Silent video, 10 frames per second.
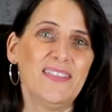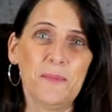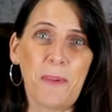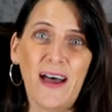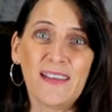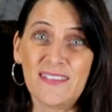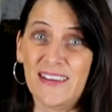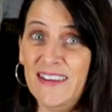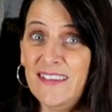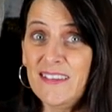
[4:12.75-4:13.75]
the pasta
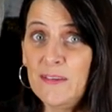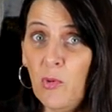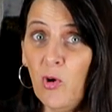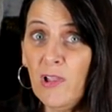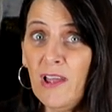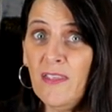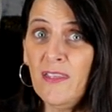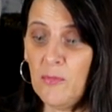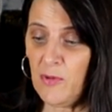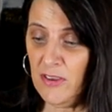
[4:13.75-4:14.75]
is smaller
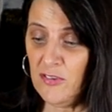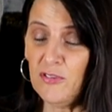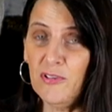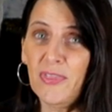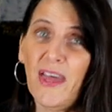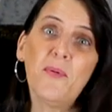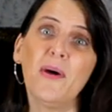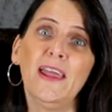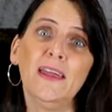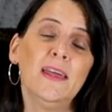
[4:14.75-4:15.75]
when you do it that
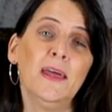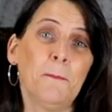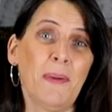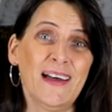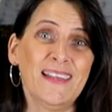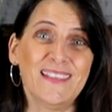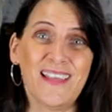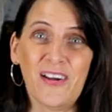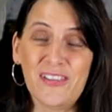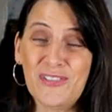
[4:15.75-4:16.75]
way but
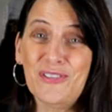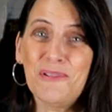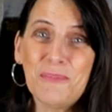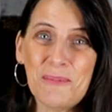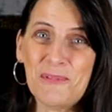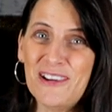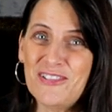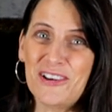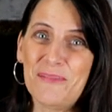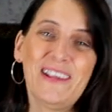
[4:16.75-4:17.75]
I do remember in
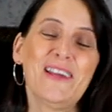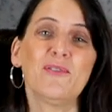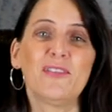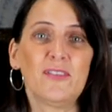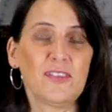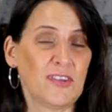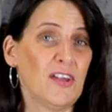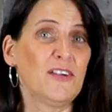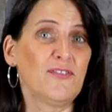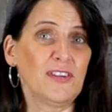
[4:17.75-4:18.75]
Germany it was
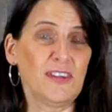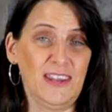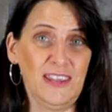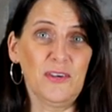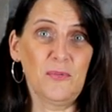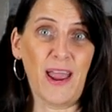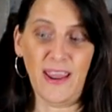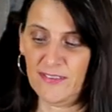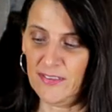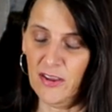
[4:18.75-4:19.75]
served either way
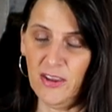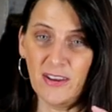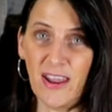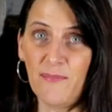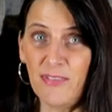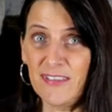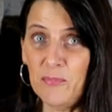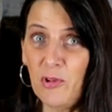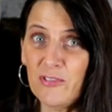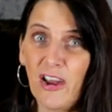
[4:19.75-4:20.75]
so you could have the
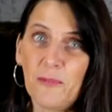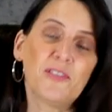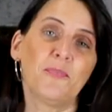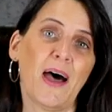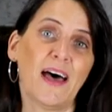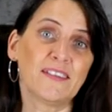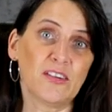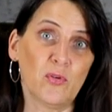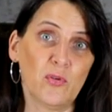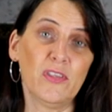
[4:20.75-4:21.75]
small types of pasta
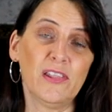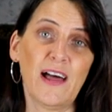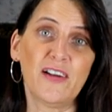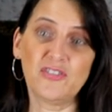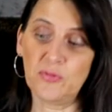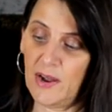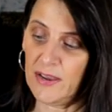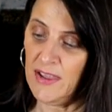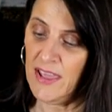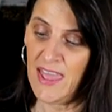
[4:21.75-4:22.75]
or the larger
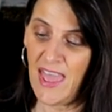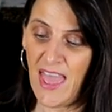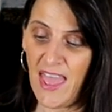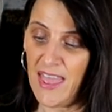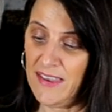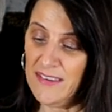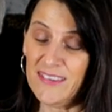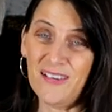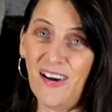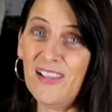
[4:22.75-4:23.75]
one and
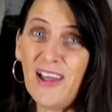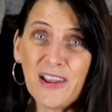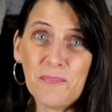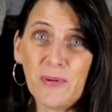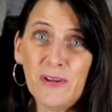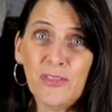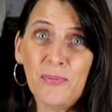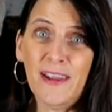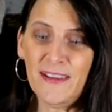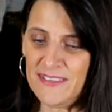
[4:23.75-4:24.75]
I like it both
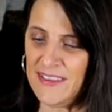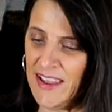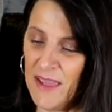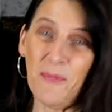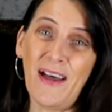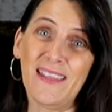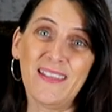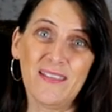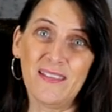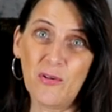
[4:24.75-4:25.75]
ways but
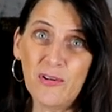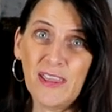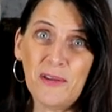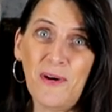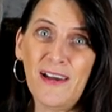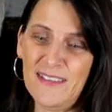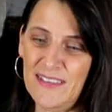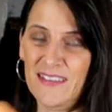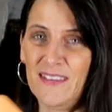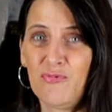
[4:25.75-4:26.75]
cooking wise
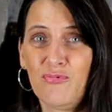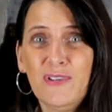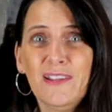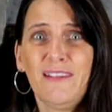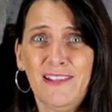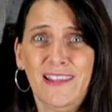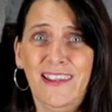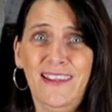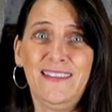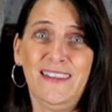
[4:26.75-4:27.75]
it's really really
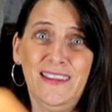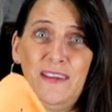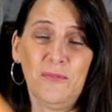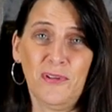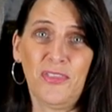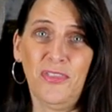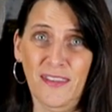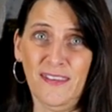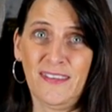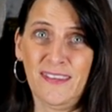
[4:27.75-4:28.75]
easy with
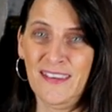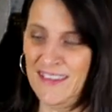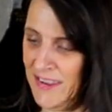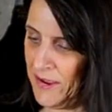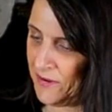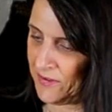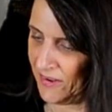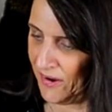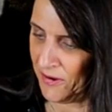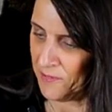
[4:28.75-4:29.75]
this
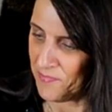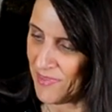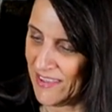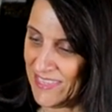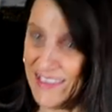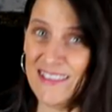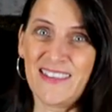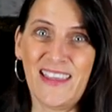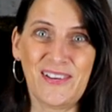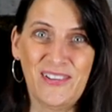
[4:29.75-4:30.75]
so let's
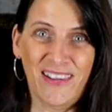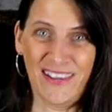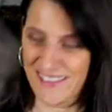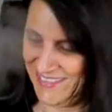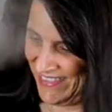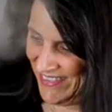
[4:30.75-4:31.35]
get cooking